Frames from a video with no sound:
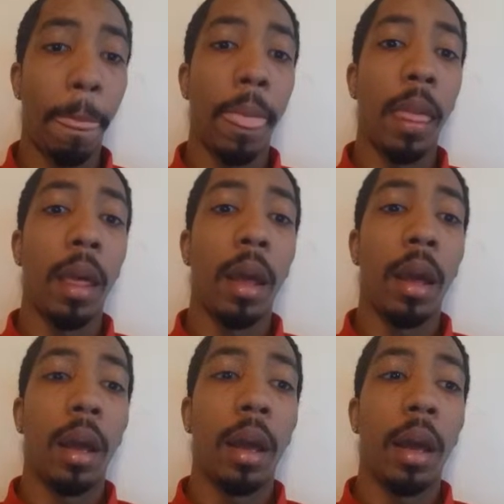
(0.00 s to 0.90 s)

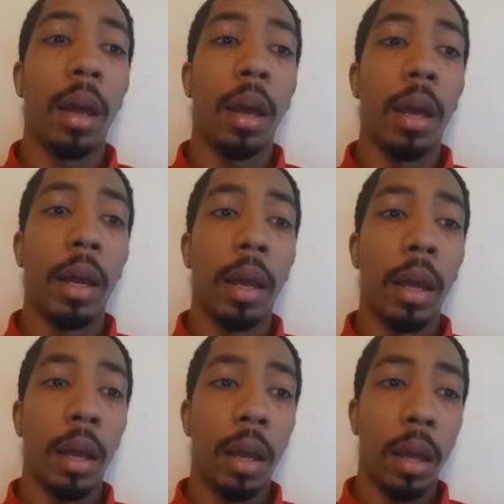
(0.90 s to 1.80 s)
(no one is talking)